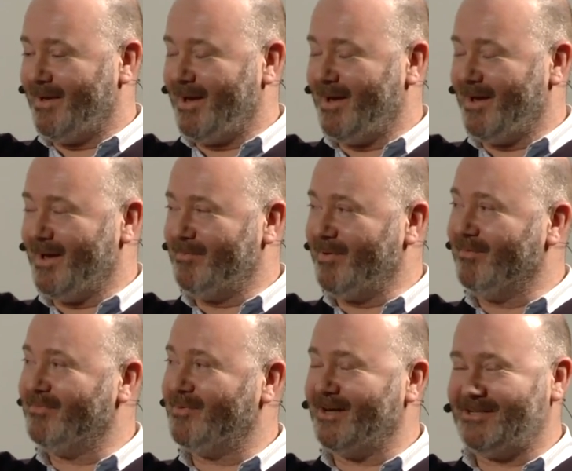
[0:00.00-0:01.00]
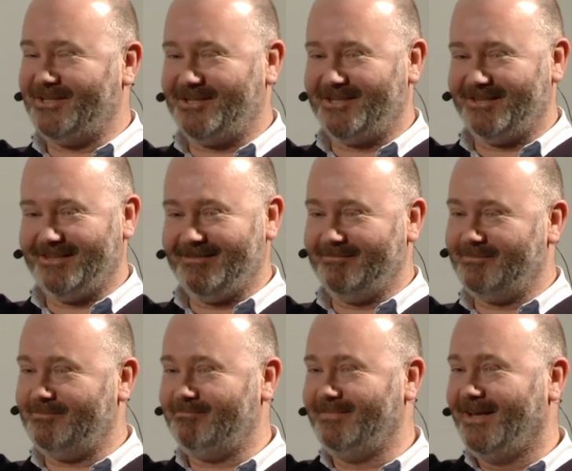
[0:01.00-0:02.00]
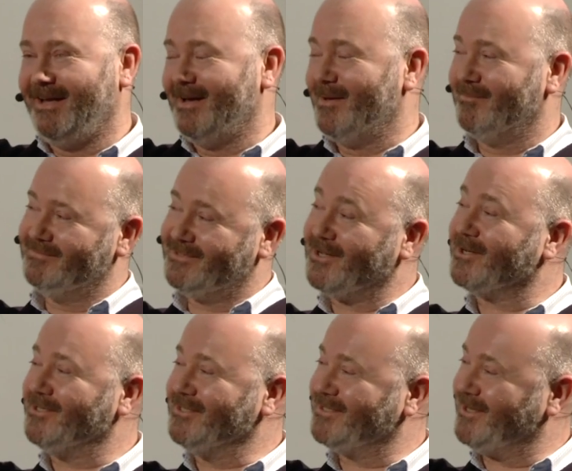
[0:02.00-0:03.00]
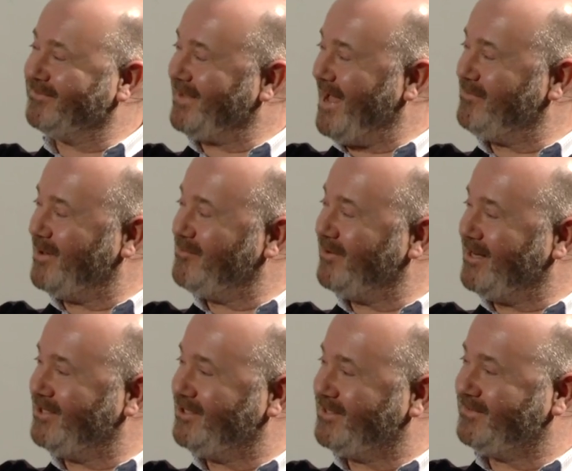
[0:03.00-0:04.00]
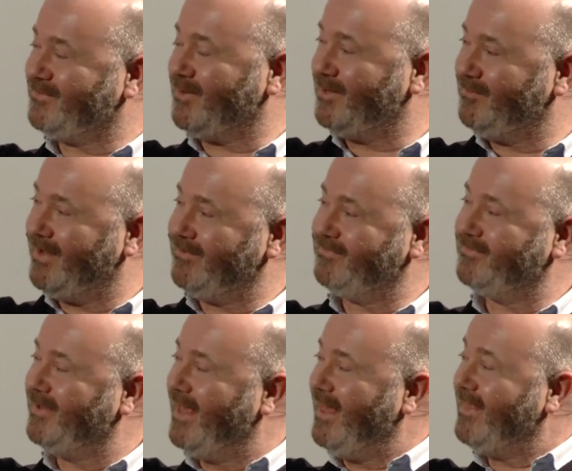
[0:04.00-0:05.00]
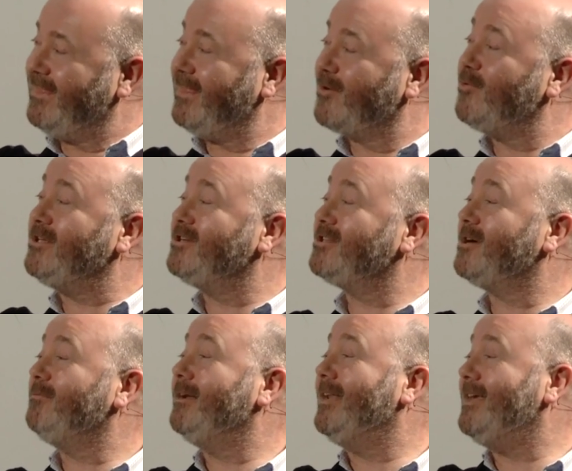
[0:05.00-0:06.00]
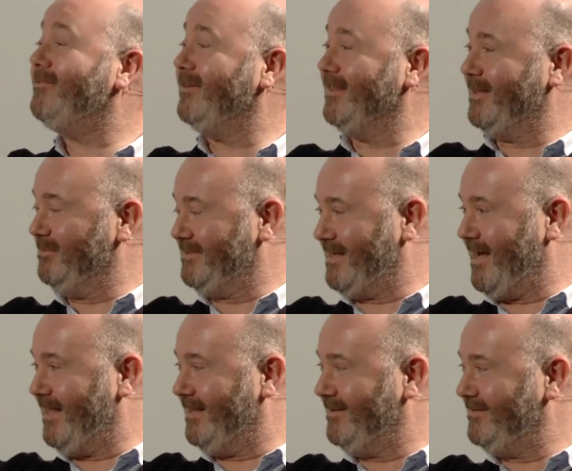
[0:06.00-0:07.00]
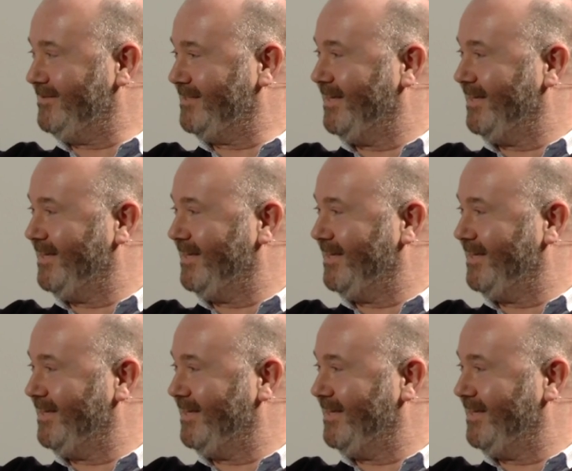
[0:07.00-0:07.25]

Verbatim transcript: uh, above which uh, certain stuff can't be reached for if creatures are relieving themselves.